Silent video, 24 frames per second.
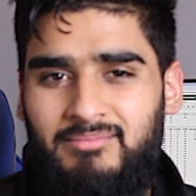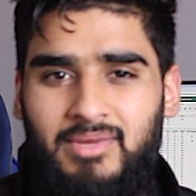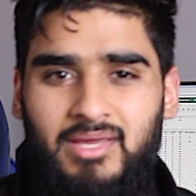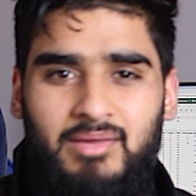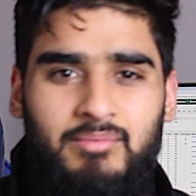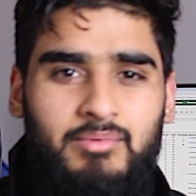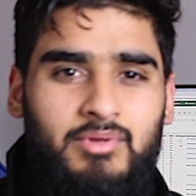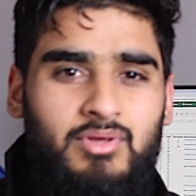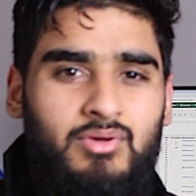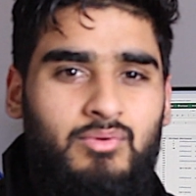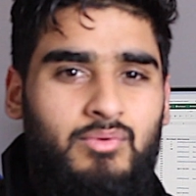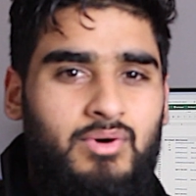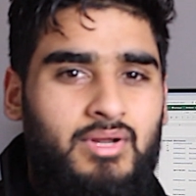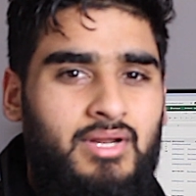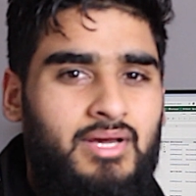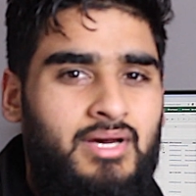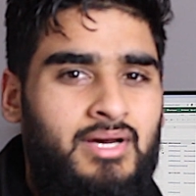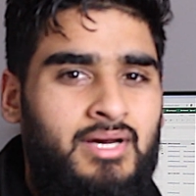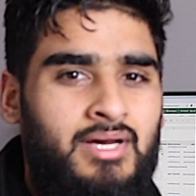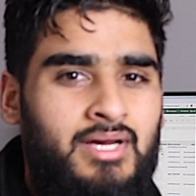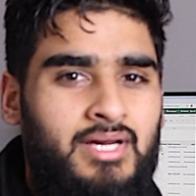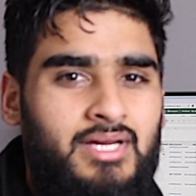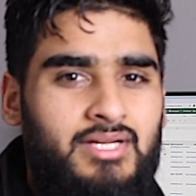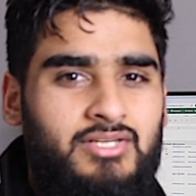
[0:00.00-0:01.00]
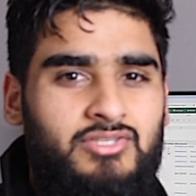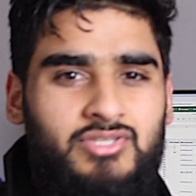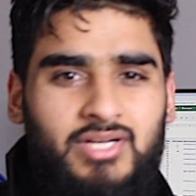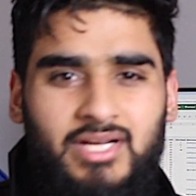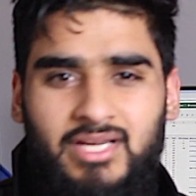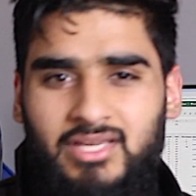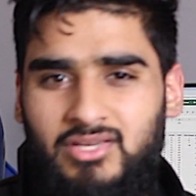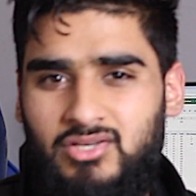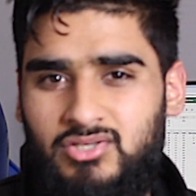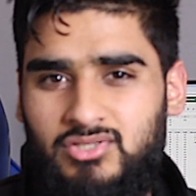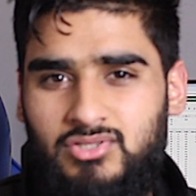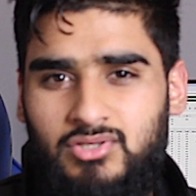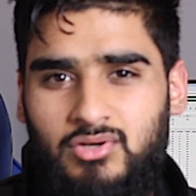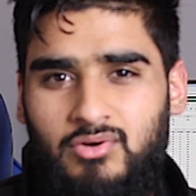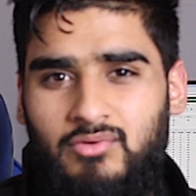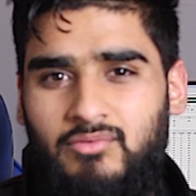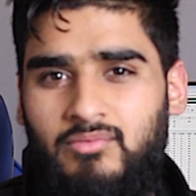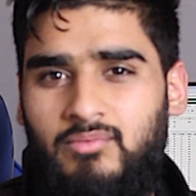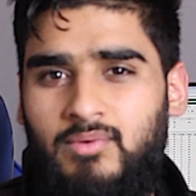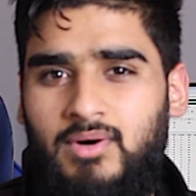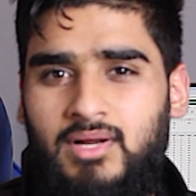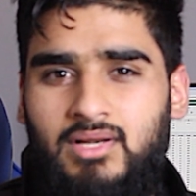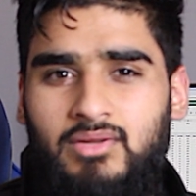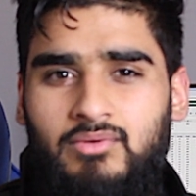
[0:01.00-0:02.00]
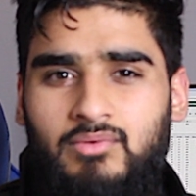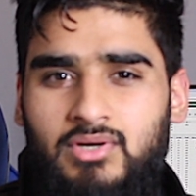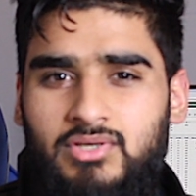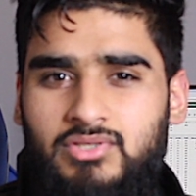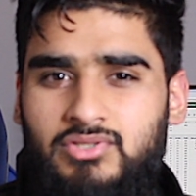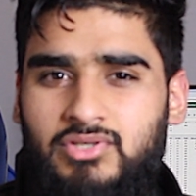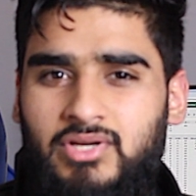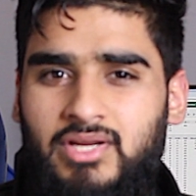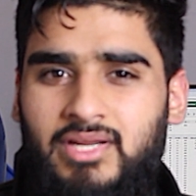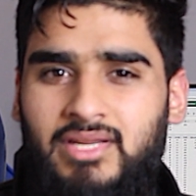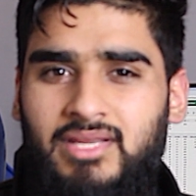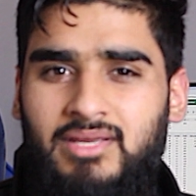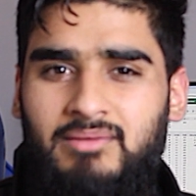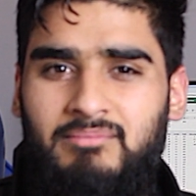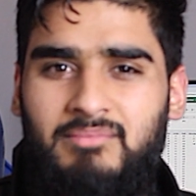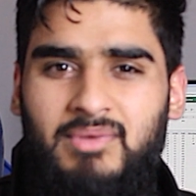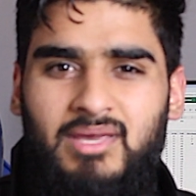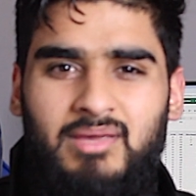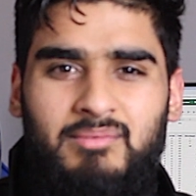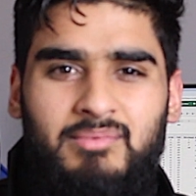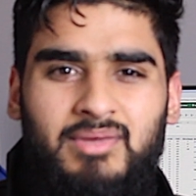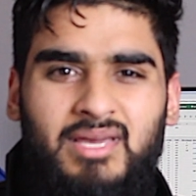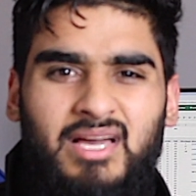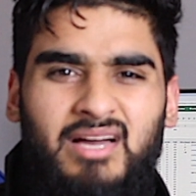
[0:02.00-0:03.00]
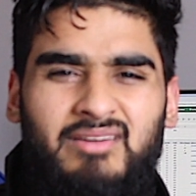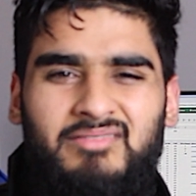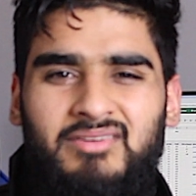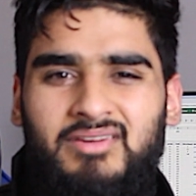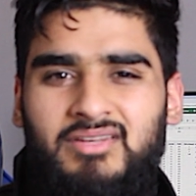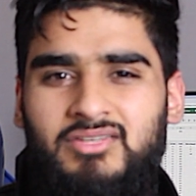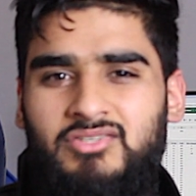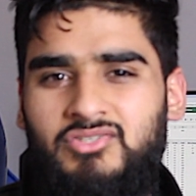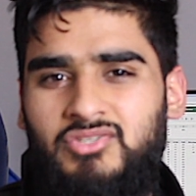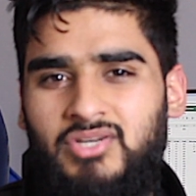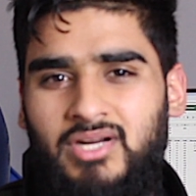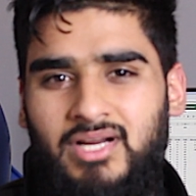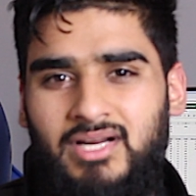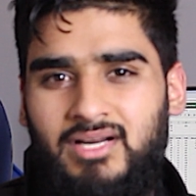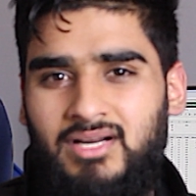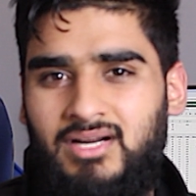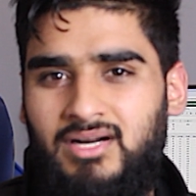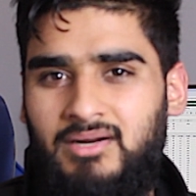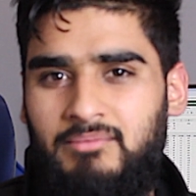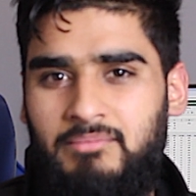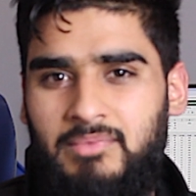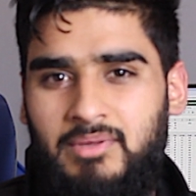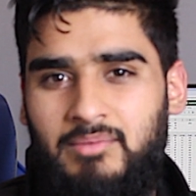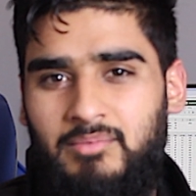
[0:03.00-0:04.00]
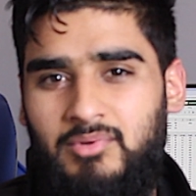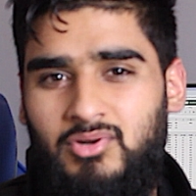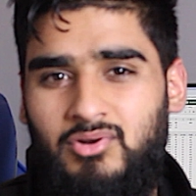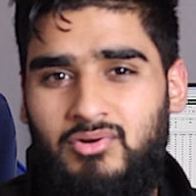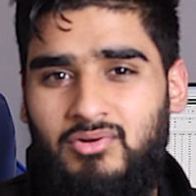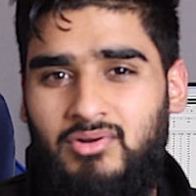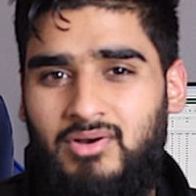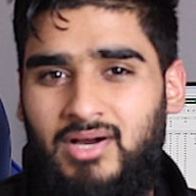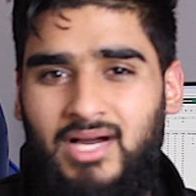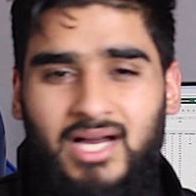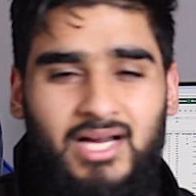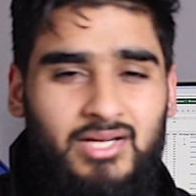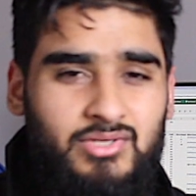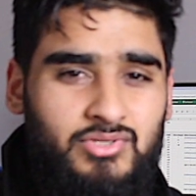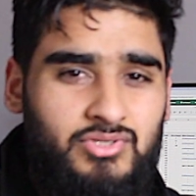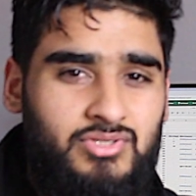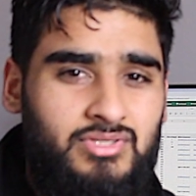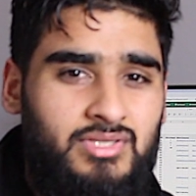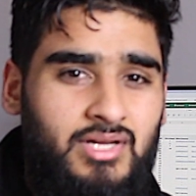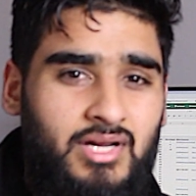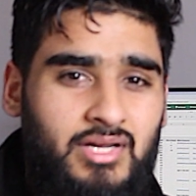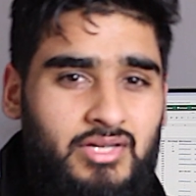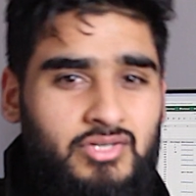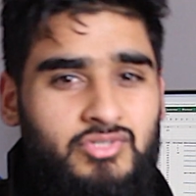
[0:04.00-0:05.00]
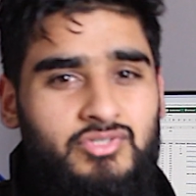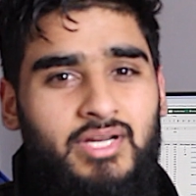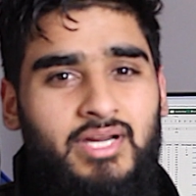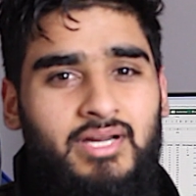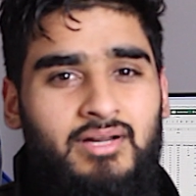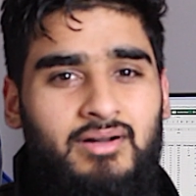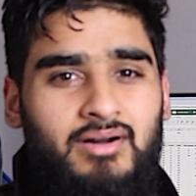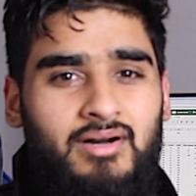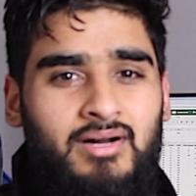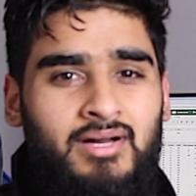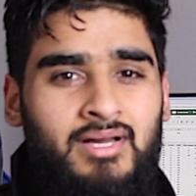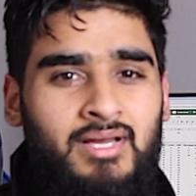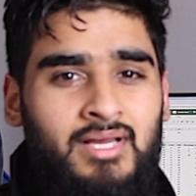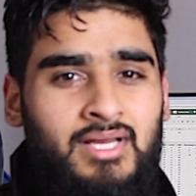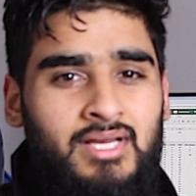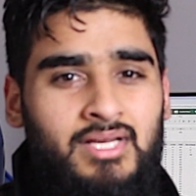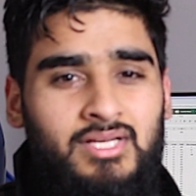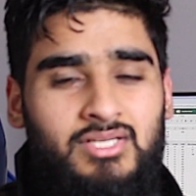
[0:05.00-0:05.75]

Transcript: Maybe you want to track yourself while you are trading, maybe have a tracker, maybe you don't know how to start your tracker.